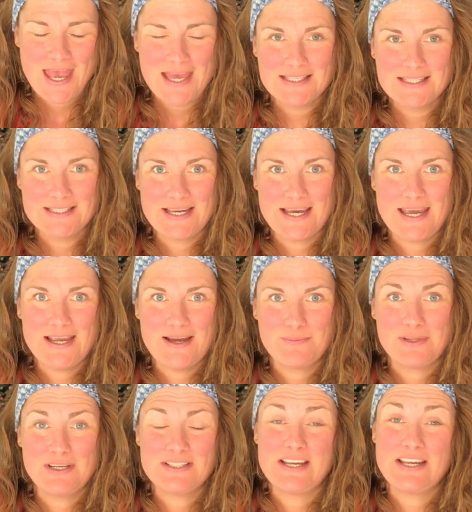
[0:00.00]
Today I'm
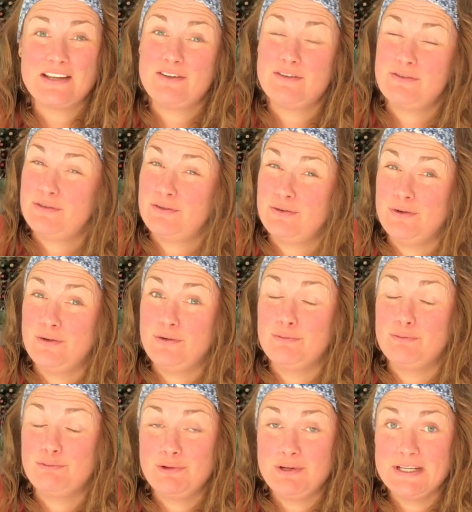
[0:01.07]
going to take you through
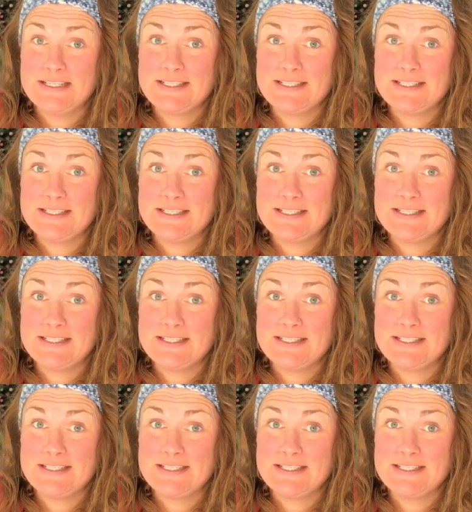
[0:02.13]
a really